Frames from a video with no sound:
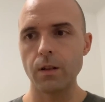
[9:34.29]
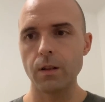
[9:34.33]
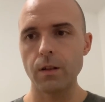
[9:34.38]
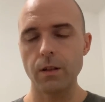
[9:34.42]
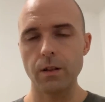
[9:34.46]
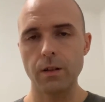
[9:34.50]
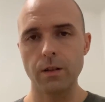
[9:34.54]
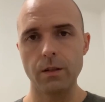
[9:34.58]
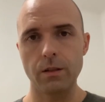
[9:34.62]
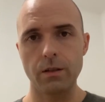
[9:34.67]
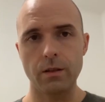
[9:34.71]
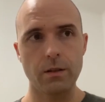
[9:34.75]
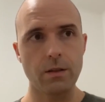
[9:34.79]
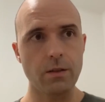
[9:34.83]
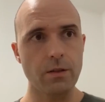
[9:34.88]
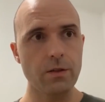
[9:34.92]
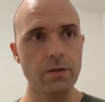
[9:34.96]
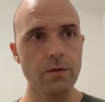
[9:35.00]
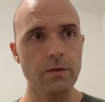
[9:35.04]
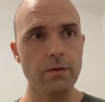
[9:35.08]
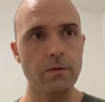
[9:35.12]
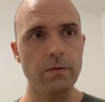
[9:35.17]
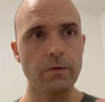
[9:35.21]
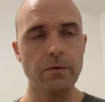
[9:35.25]

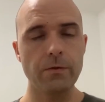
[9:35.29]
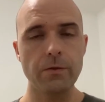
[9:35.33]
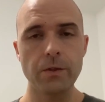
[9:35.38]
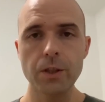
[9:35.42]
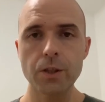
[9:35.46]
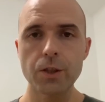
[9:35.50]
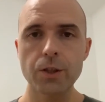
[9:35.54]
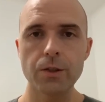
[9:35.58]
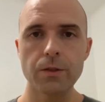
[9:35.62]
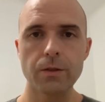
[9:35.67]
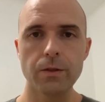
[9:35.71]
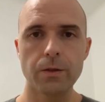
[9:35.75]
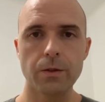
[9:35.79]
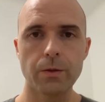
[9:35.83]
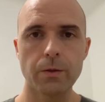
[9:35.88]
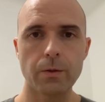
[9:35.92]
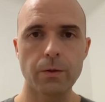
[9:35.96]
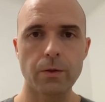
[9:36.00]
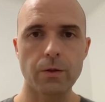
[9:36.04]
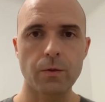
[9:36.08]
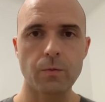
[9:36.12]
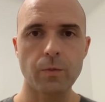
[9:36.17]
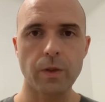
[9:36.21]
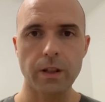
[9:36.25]
Another feature
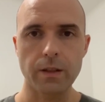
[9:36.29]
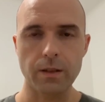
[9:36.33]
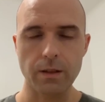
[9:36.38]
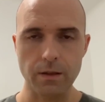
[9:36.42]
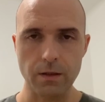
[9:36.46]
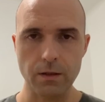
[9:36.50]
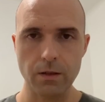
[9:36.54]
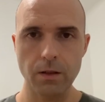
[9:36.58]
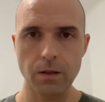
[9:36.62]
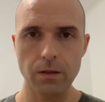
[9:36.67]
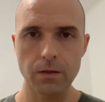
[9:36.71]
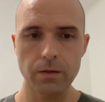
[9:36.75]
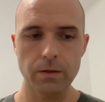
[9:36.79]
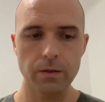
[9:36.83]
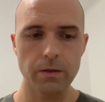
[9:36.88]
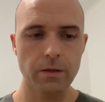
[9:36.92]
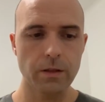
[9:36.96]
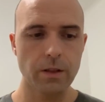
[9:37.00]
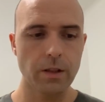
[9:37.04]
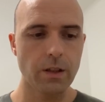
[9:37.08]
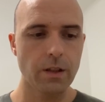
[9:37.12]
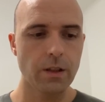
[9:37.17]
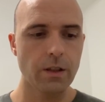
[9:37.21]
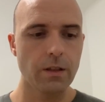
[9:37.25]
used by Syzkaller
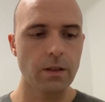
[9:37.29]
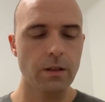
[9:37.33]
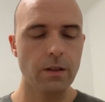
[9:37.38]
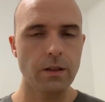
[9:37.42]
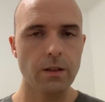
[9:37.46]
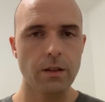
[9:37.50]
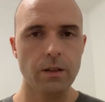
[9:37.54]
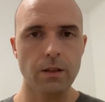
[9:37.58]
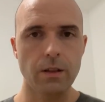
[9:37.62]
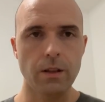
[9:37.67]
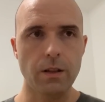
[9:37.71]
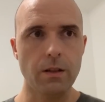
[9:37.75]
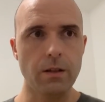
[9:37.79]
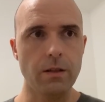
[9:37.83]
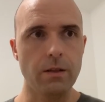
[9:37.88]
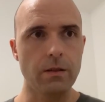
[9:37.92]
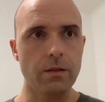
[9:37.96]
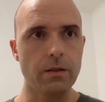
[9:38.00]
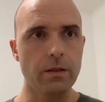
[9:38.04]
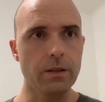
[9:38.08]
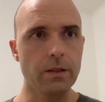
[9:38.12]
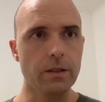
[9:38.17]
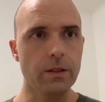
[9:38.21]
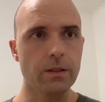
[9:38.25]

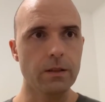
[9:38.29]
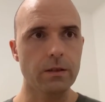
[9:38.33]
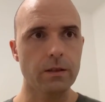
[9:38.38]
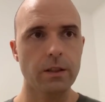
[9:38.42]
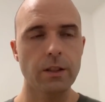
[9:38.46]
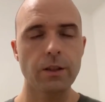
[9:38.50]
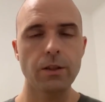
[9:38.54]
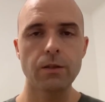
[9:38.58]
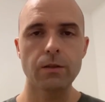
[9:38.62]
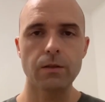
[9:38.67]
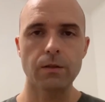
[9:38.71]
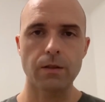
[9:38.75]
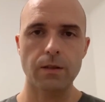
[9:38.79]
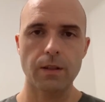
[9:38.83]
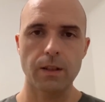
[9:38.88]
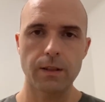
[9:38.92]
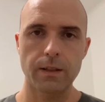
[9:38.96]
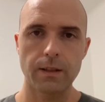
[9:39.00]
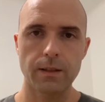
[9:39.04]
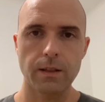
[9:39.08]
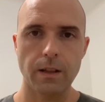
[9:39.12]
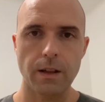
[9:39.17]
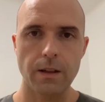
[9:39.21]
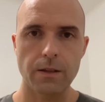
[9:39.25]
are kernel
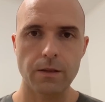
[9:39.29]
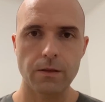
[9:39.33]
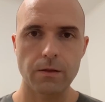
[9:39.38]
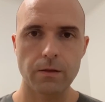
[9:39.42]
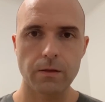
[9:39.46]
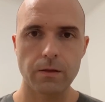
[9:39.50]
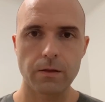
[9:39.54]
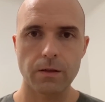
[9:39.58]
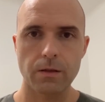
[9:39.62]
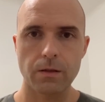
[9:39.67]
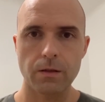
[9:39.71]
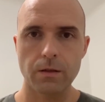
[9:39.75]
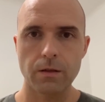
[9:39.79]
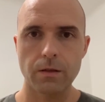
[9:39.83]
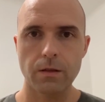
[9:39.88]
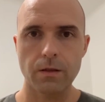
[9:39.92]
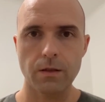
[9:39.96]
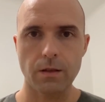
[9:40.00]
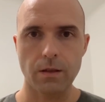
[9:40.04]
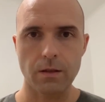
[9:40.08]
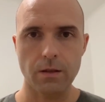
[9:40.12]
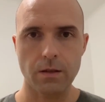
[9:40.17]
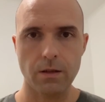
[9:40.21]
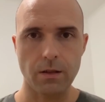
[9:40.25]
sanitizers,
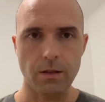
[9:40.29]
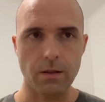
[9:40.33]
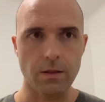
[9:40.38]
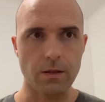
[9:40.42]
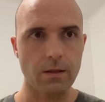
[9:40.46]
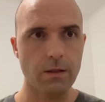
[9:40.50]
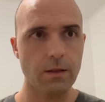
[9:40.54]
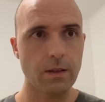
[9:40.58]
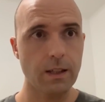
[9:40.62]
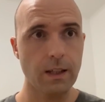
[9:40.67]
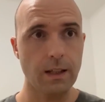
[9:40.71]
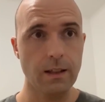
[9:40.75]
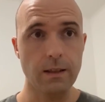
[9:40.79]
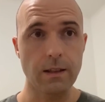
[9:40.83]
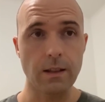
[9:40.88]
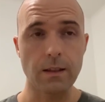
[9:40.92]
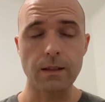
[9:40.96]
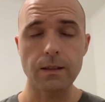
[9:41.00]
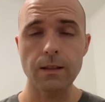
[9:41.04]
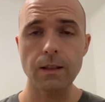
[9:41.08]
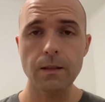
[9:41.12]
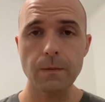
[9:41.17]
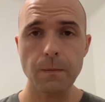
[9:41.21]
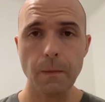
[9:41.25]
such as
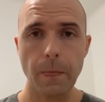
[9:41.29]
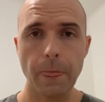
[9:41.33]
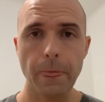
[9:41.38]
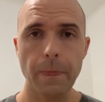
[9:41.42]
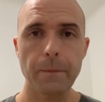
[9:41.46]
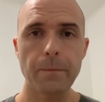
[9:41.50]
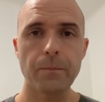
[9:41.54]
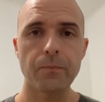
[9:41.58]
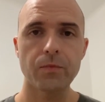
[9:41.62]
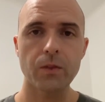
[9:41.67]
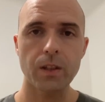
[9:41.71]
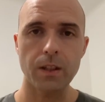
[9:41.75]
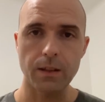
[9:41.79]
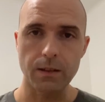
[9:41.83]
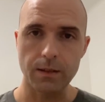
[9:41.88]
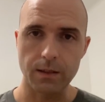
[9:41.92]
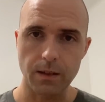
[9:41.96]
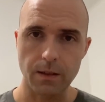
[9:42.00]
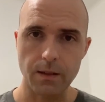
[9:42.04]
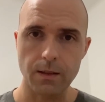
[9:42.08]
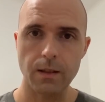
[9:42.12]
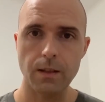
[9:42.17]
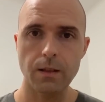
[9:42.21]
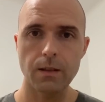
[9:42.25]
KSAN,
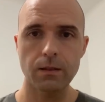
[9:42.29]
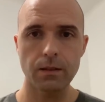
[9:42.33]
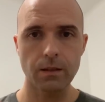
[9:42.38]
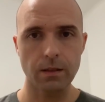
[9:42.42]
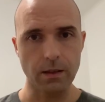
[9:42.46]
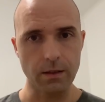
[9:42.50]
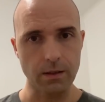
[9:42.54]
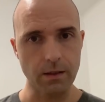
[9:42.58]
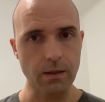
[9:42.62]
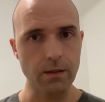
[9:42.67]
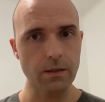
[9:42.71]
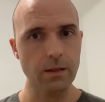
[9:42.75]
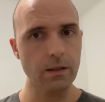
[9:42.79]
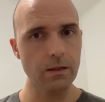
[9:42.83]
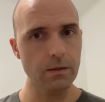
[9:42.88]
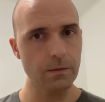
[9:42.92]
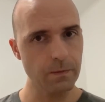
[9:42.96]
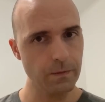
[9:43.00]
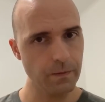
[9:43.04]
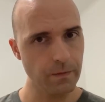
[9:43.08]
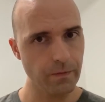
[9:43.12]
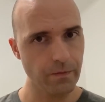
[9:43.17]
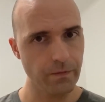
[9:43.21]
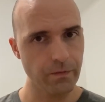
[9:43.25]
KTSAN,
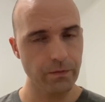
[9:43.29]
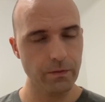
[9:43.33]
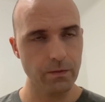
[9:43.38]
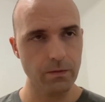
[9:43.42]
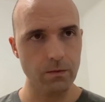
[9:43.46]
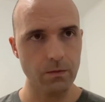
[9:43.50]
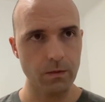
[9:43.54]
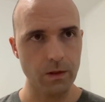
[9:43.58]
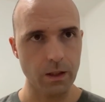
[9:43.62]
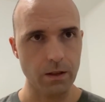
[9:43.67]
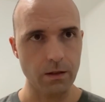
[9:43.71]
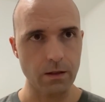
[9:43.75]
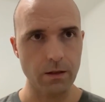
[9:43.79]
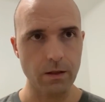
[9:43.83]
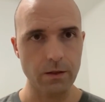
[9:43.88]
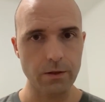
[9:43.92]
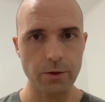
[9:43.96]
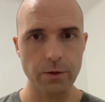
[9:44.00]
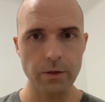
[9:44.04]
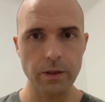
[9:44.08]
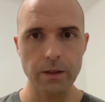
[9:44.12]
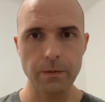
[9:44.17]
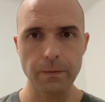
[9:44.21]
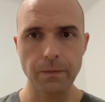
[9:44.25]
KCSAN,
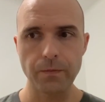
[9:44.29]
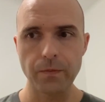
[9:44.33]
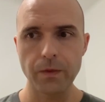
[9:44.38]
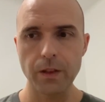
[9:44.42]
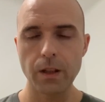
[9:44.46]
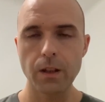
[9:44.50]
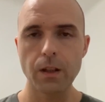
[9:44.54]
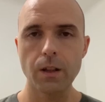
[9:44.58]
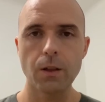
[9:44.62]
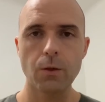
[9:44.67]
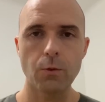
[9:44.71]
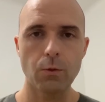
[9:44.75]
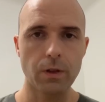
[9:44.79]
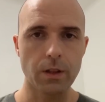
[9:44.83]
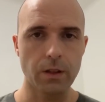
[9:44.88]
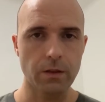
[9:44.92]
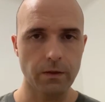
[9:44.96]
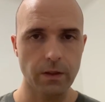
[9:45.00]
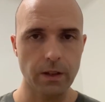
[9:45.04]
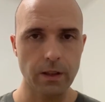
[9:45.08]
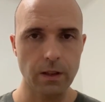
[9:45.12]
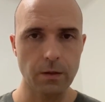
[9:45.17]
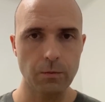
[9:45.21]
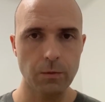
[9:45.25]
etc., when
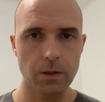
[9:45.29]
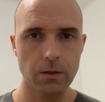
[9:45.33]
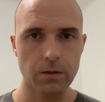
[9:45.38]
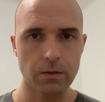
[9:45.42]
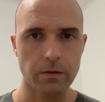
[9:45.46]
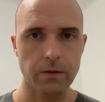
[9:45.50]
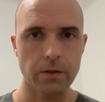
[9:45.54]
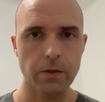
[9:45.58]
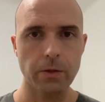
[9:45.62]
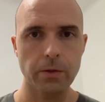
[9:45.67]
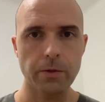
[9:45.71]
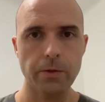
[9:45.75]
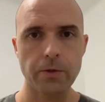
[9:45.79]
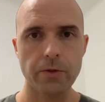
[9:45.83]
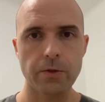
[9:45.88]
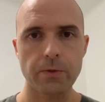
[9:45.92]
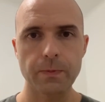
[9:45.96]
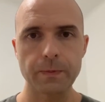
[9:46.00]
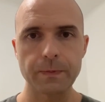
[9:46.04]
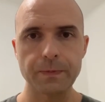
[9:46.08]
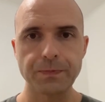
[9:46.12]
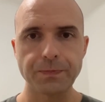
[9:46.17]
available, of course.